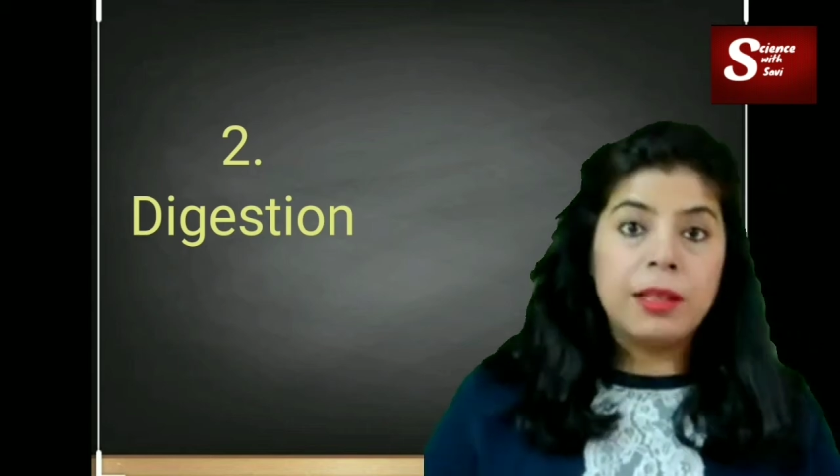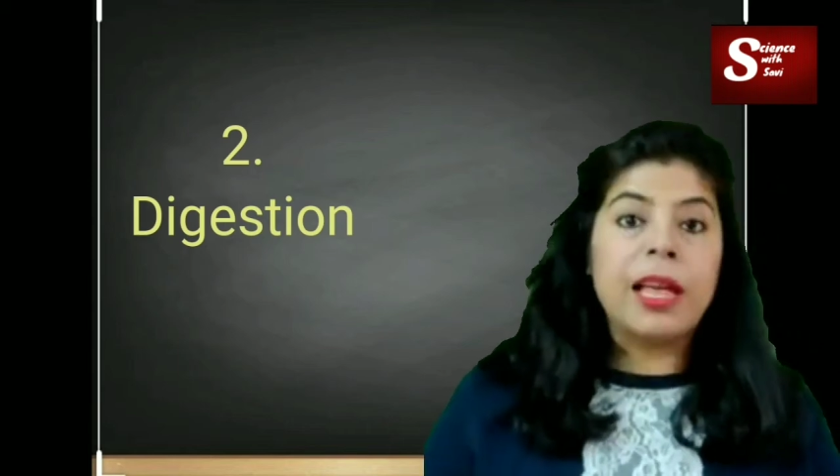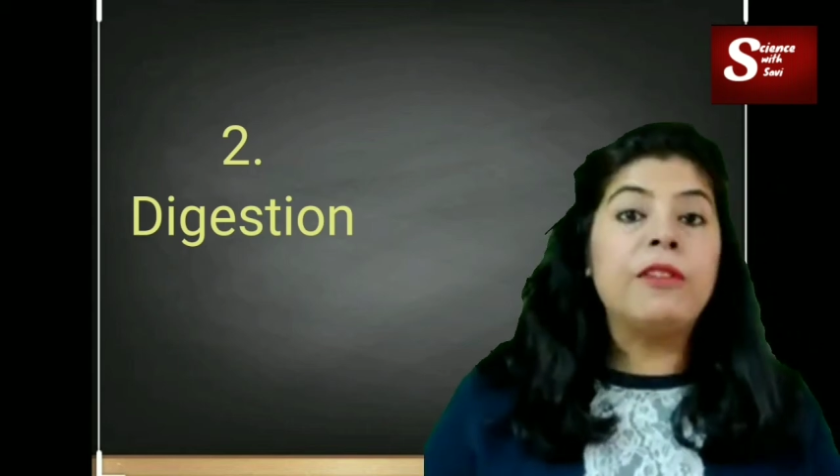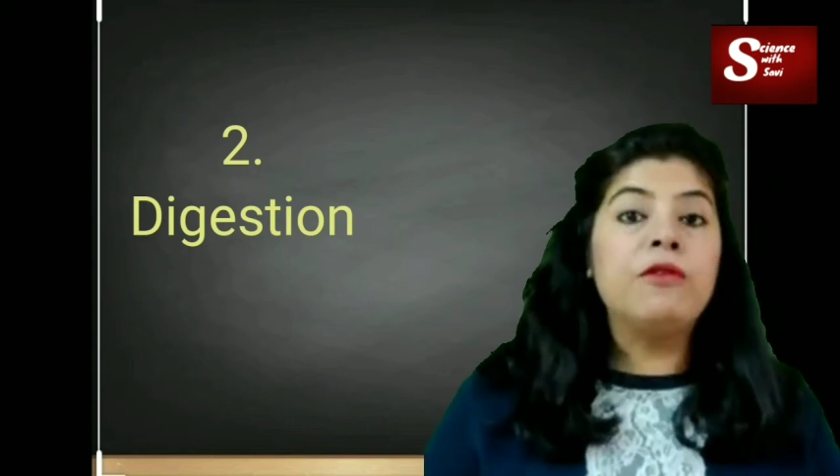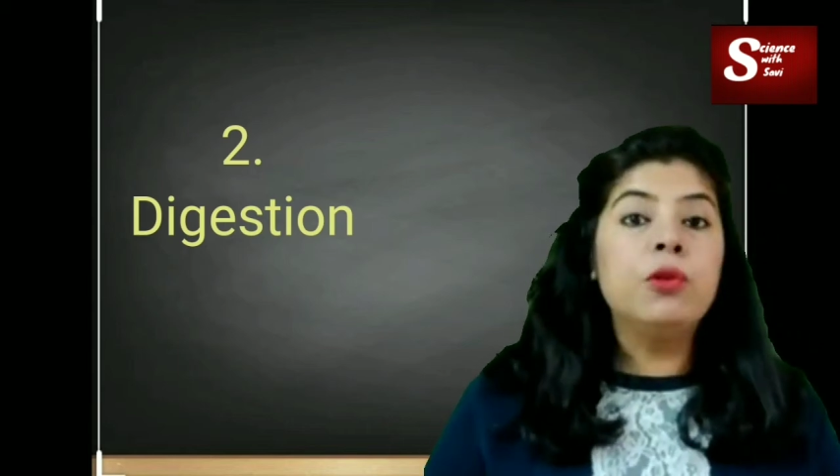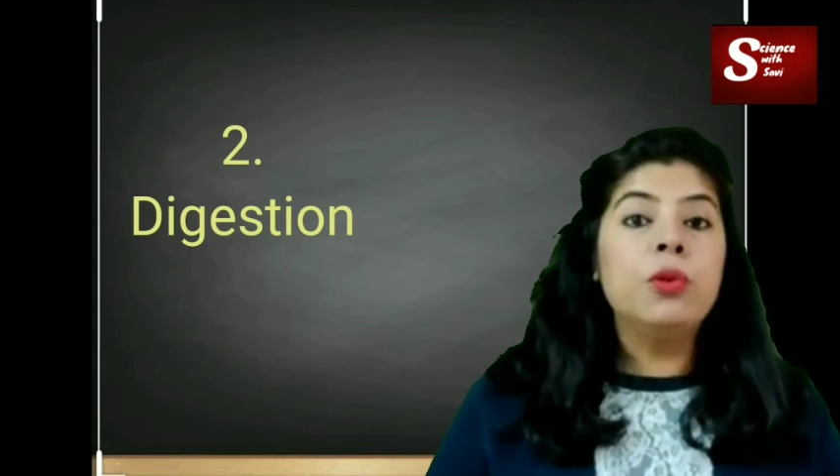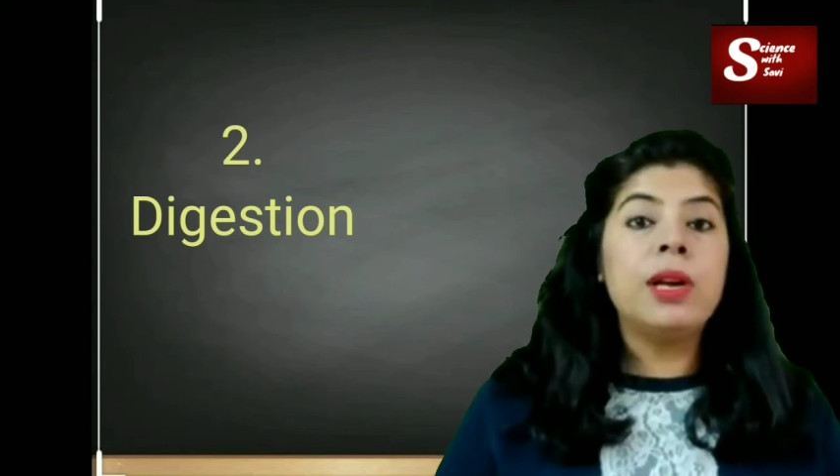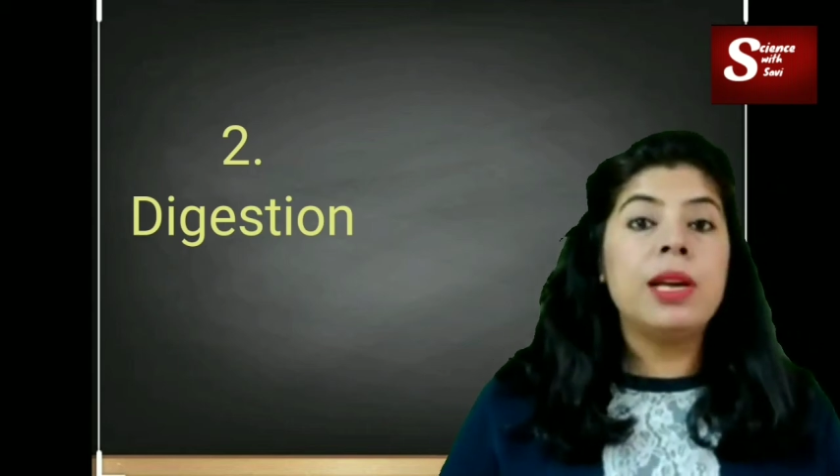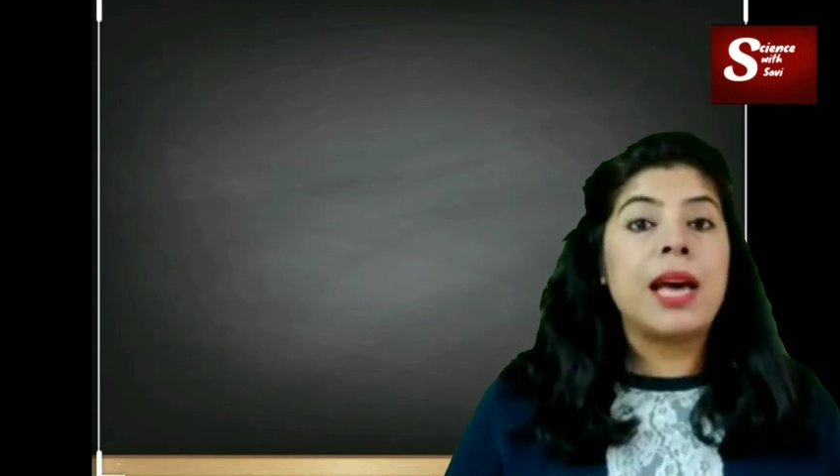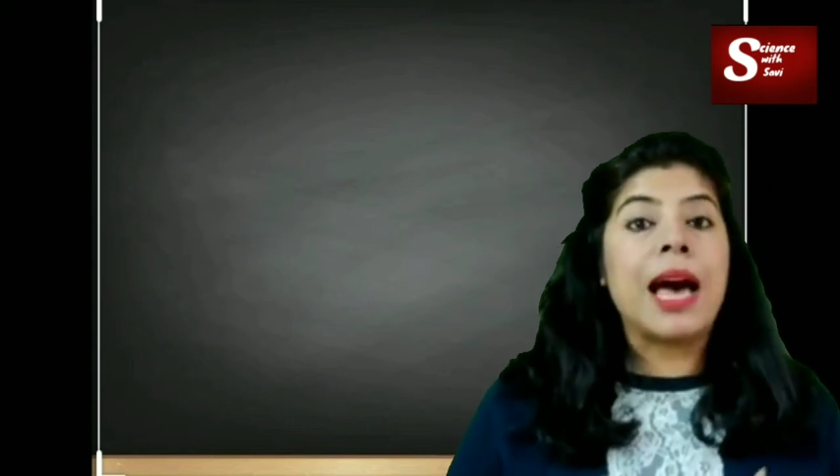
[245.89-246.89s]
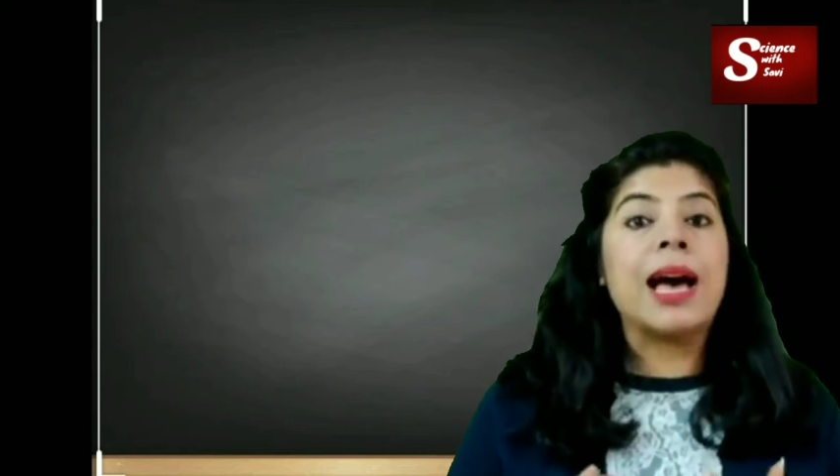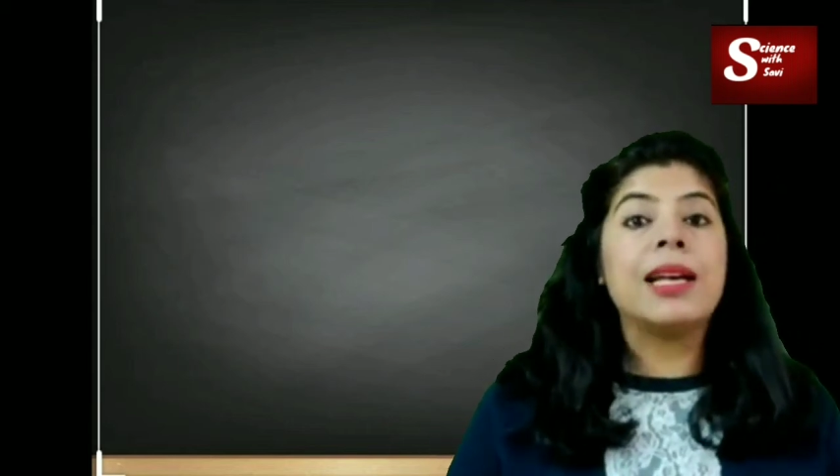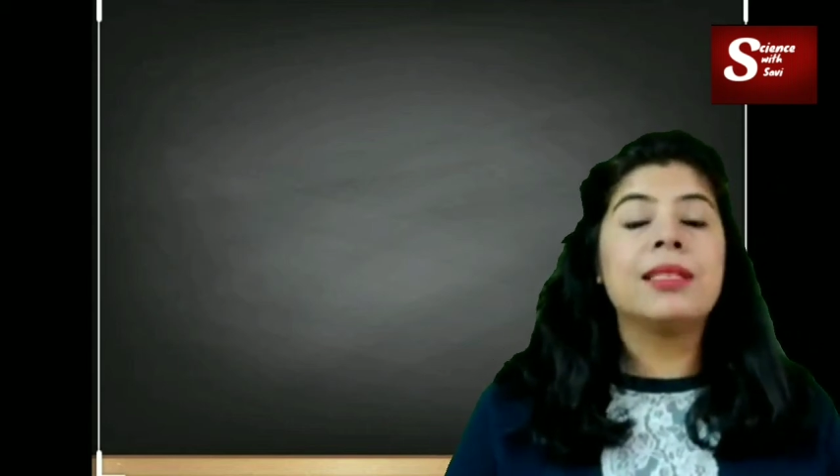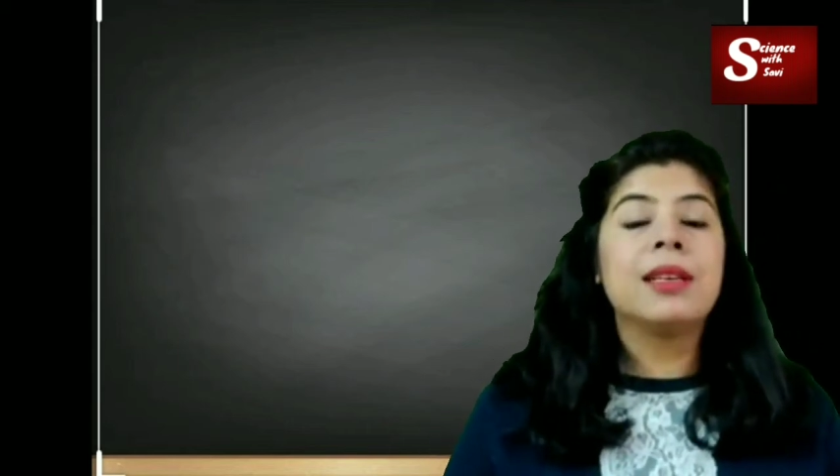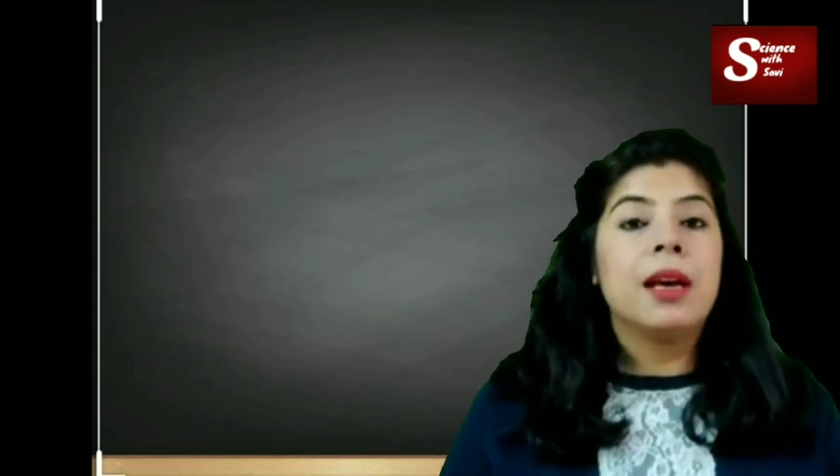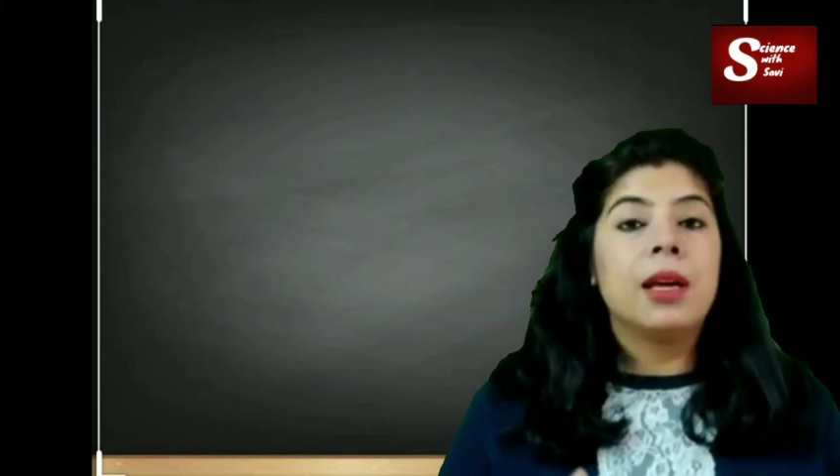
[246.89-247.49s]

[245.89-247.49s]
That food has,